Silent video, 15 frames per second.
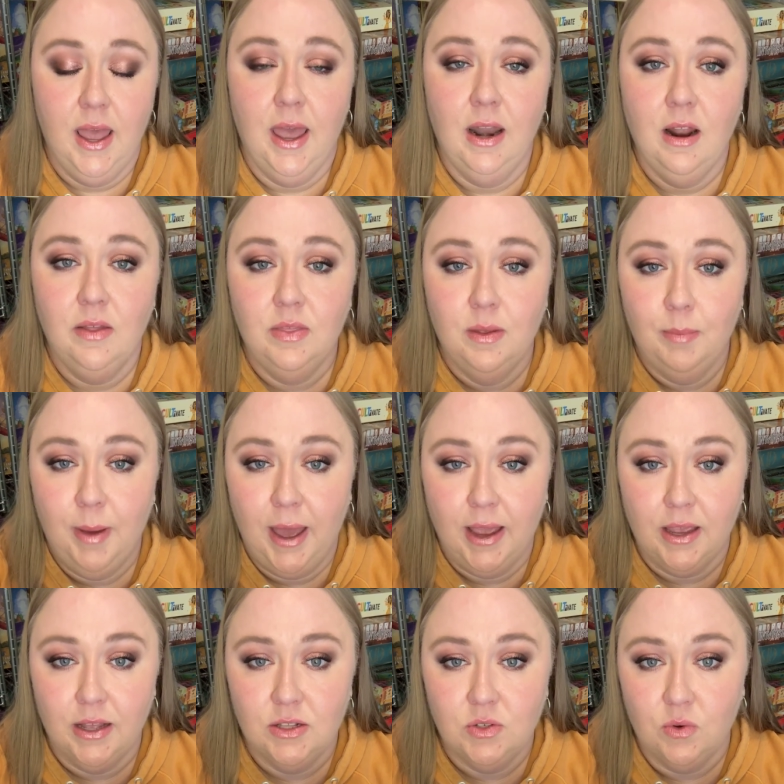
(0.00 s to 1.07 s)
And on the
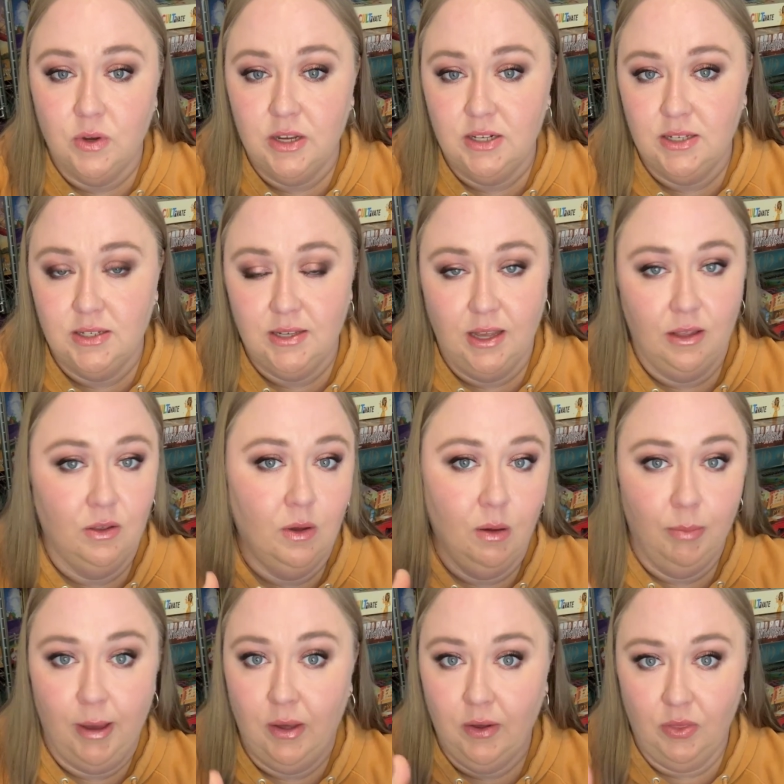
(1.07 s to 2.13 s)
back, it's going to tell you
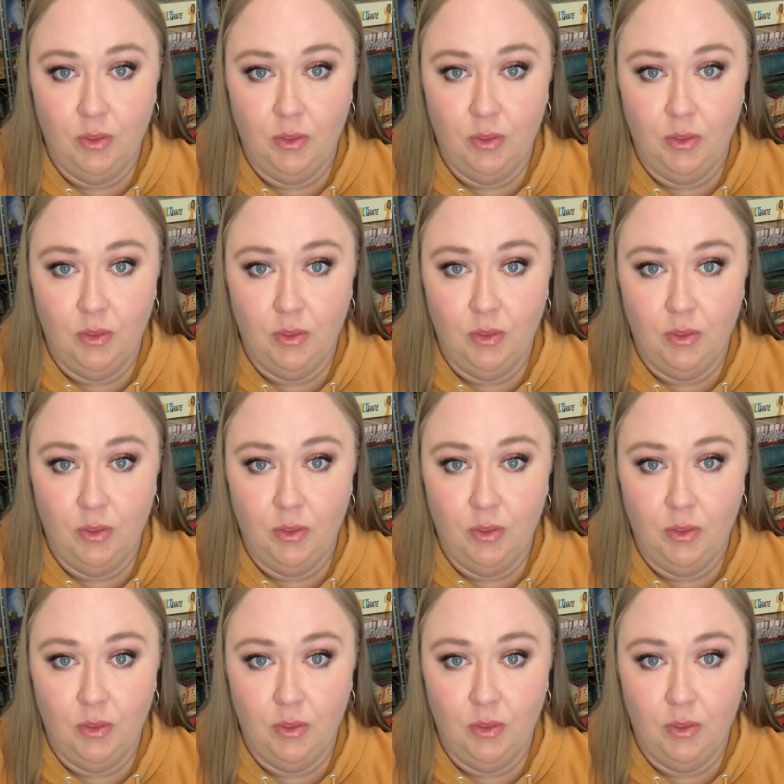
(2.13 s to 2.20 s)
about